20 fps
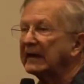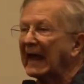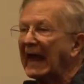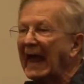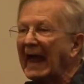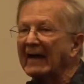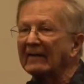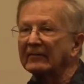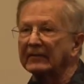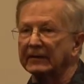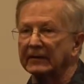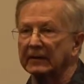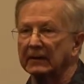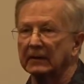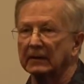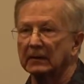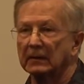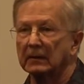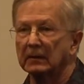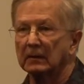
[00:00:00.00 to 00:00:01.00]

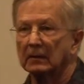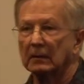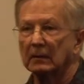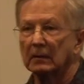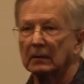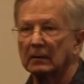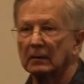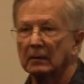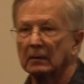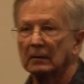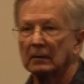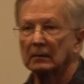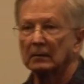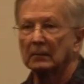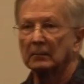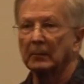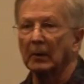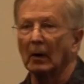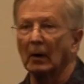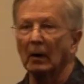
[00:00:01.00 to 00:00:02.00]
cavity.
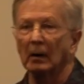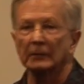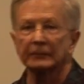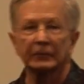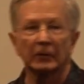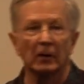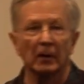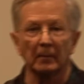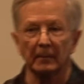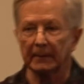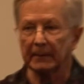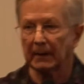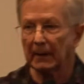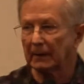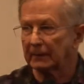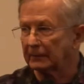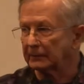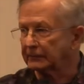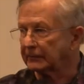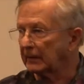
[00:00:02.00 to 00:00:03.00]
Paul taught me
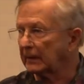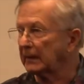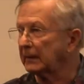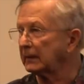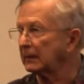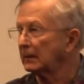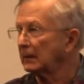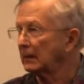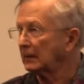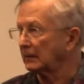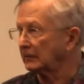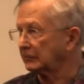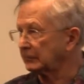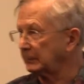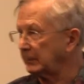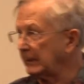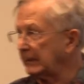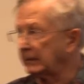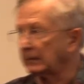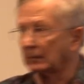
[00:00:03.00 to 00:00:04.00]
how to take a
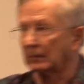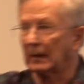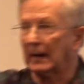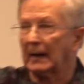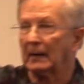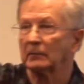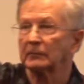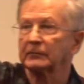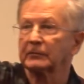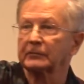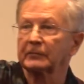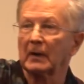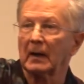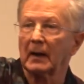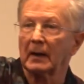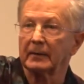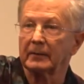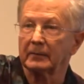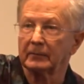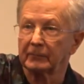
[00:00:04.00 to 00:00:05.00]
speaker
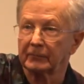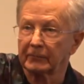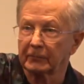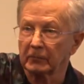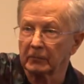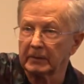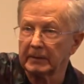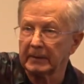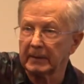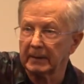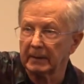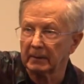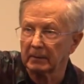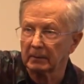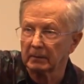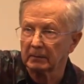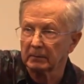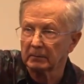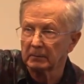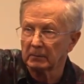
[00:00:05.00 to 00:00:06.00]
outside in free
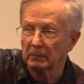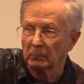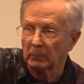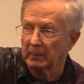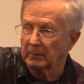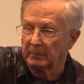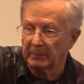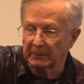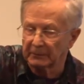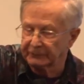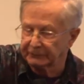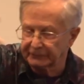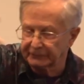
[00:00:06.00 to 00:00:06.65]
air. We built